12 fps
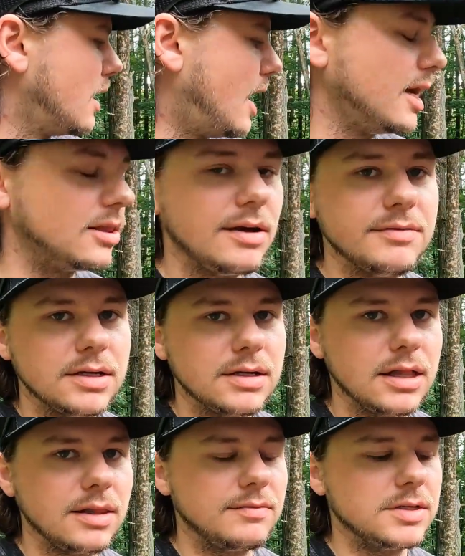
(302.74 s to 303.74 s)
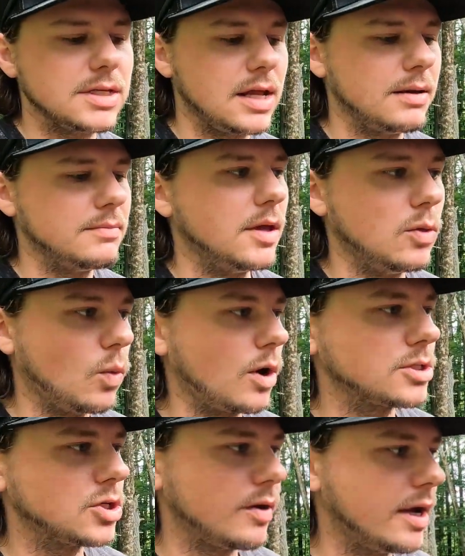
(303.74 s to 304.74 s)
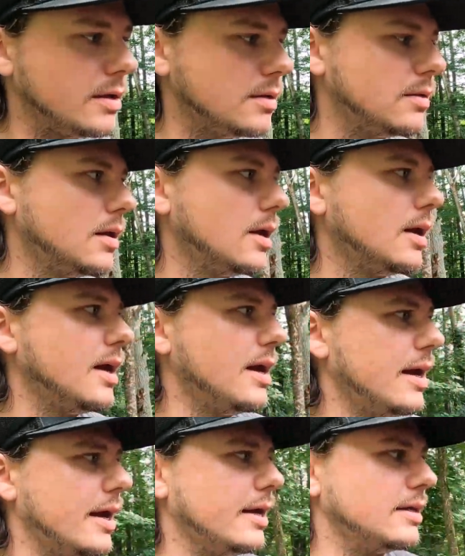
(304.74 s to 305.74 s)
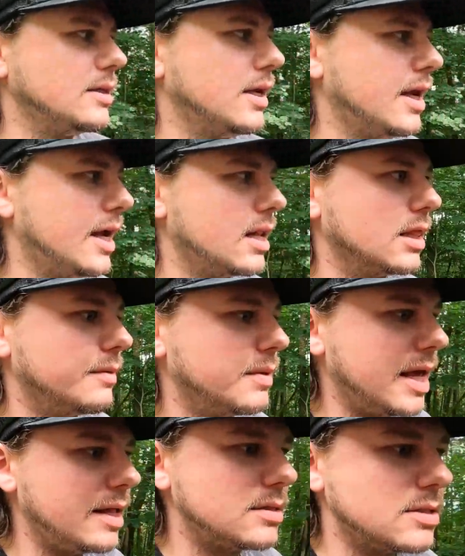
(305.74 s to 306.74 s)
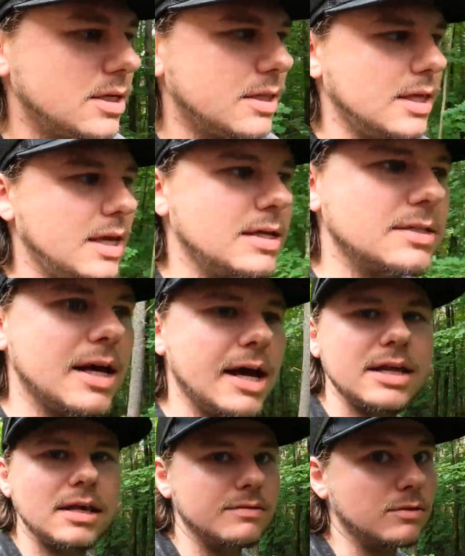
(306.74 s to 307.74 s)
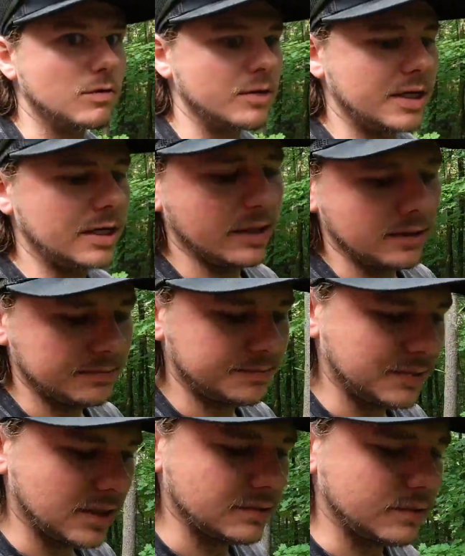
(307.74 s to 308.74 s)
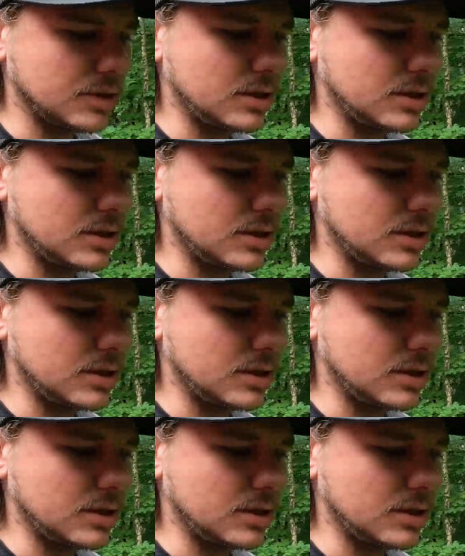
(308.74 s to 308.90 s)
I love it. I love the setup. It works great, and it eliminates the anxiety of overheating, that's for